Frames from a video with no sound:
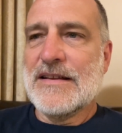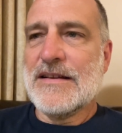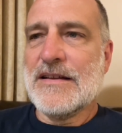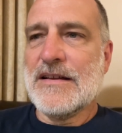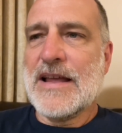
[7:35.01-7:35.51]

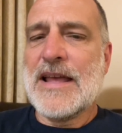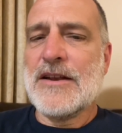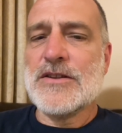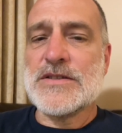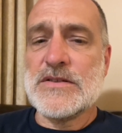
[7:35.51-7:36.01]
And
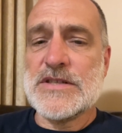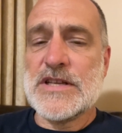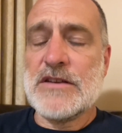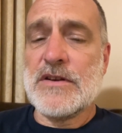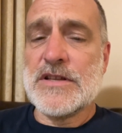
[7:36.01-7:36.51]
also the
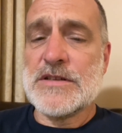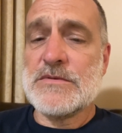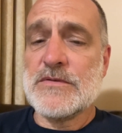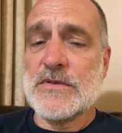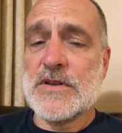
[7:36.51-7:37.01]
scenery, because it
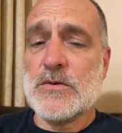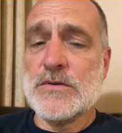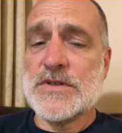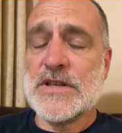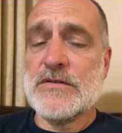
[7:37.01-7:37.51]
was really
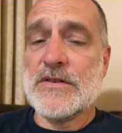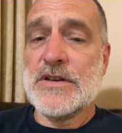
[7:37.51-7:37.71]
cool scenery,